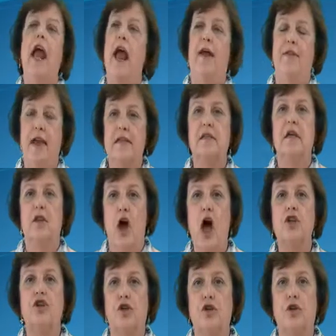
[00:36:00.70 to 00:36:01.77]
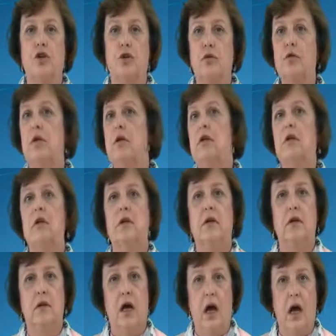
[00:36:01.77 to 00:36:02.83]
And that's a logical,
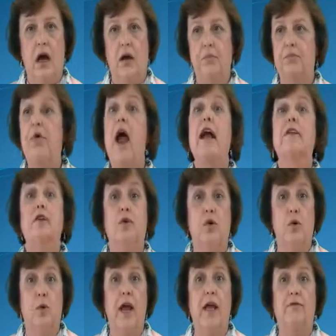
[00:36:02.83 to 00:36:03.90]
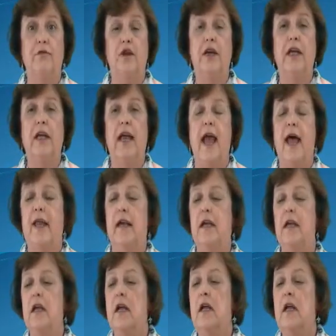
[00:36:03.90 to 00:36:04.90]
practical way of looking at it.